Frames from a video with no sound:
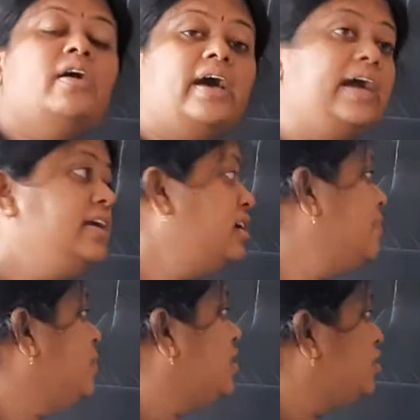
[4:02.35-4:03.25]
and
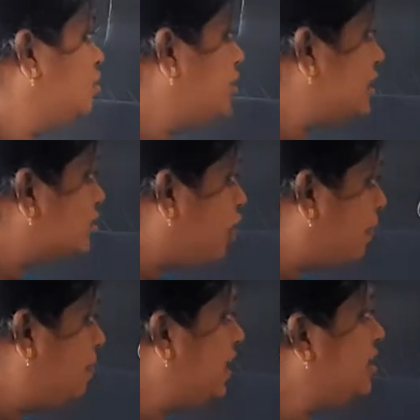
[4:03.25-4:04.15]
through this
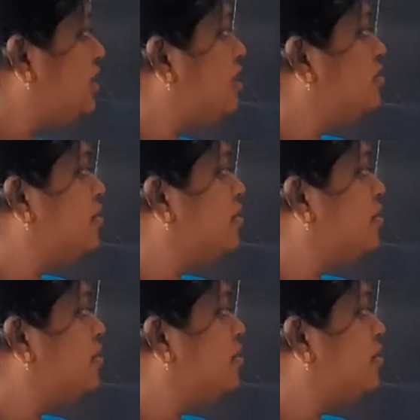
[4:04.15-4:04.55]
optic nerve